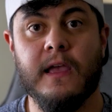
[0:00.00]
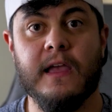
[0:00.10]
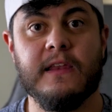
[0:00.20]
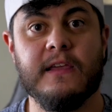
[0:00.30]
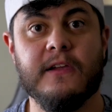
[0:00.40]

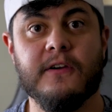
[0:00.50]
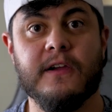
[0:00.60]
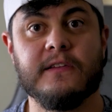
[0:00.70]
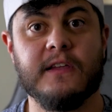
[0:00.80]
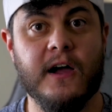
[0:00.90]
And here
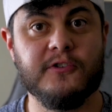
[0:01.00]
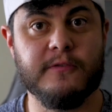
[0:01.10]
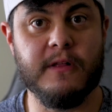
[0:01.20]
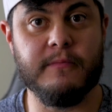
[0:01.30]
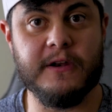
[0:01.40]
is
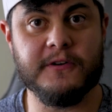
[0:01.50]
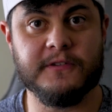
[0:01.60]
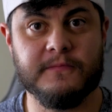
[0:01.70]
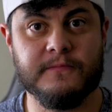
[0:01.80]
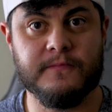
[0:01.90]
100
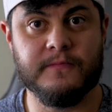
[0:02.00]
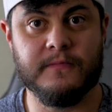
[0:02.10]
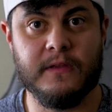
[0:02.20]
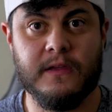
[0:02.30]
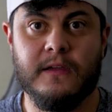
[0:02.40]
millimeters.
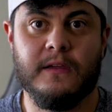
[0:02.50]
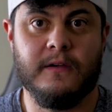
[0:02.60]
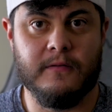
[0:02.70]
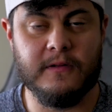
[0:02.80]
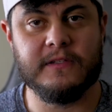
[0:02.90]

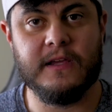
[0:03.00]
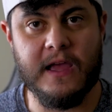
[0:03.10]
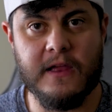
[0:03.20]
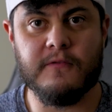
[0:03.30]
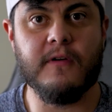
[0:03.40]
Once
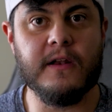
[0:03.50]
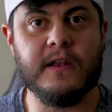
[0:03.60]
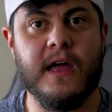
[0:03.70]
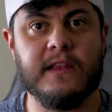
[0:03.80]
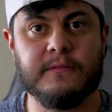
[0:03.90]
again,
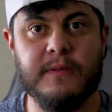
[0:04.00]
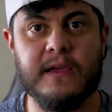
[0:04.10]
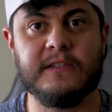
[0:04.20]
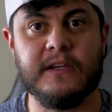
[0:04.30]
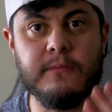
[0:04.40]
running out of
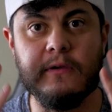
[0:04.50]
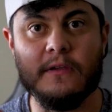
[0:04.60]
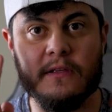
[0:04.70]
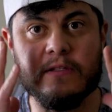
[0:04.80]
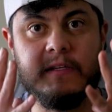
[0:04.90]
space here, but
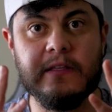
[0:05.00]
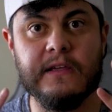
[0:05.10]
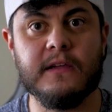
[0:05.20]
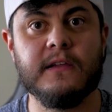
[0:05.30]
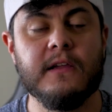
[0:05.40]
you can see
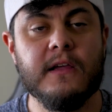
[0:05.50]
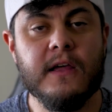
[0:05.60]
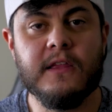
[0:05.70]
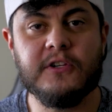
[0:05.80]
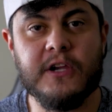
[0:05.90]
the
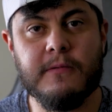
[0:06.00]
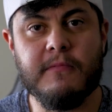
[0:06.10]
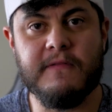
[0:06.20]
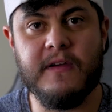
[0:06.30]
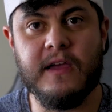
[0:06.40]
shape of
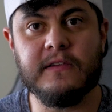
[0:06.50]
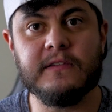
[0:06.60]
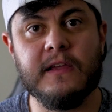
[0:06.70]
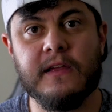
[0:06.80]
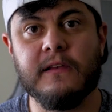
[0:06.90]
my
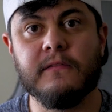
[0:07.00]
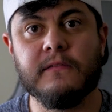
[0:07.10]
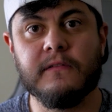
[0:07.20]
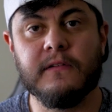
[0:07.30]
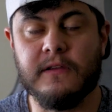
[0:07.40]
face and
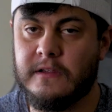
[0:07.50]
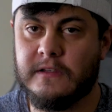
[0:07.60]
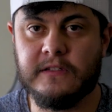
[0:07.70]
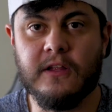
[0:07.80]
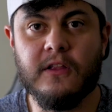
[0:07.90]

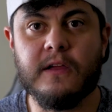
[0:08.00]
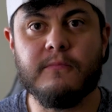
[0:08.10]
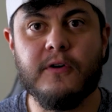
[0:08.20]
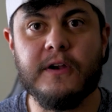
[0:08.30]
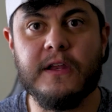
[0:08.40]
still looking
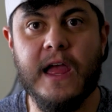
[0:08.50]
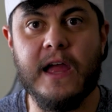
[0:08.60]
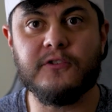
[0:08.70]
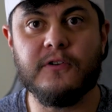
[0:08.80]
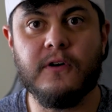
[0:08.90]
pretty
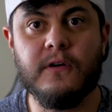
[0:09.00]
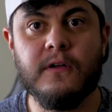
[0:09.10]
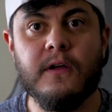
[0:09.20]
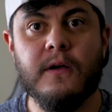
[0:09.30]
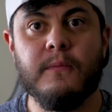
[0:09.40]
natural,
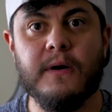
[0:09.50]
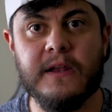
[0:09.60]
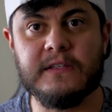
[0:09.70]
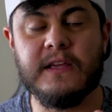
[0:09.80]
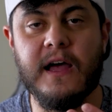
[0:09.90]
but
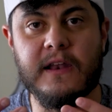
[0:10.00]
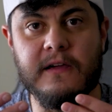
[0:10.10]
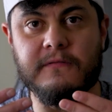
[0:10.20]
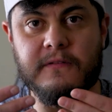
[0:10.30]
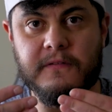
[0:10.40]
it's kind
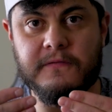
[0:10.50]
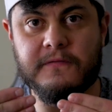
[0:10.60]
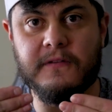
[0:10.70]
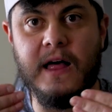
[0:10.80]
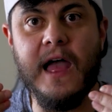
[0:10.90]
of
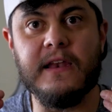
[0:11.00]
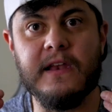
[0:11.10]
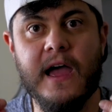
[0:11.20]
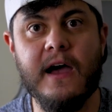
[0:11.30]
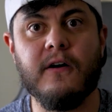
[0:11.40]

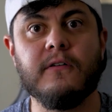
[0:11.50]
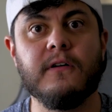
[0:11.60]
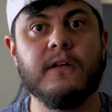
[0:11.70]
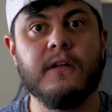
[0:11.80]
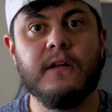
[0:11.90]
flattened out
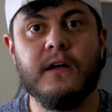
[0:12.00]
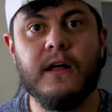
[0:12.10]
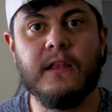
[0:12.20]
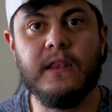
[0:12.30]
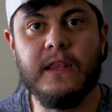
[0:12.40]

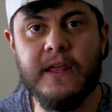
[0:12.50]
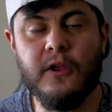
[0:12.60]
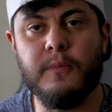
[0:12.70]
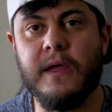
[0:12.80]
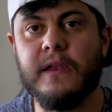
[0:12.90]
a
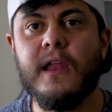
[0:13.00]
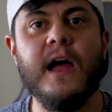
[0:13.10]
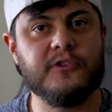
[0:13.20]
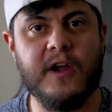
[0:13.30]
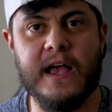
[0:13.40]
little bit,
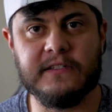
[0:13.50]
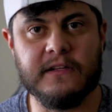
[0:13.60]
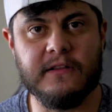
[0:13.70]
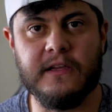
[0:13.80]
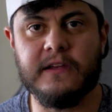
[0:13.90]
not
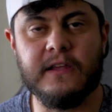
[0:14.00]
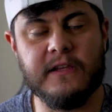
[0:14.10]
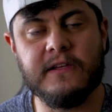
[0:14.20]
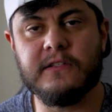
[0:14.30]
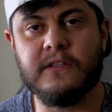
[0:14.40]
drastically,
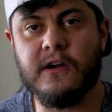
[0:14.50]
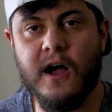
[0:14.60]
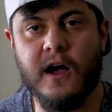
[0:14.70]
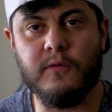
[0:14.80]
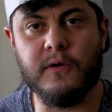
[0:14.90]
it doesn't look
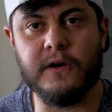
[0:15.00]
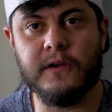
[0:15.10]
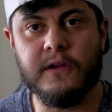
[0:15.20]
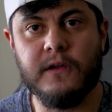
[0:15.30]
awkward,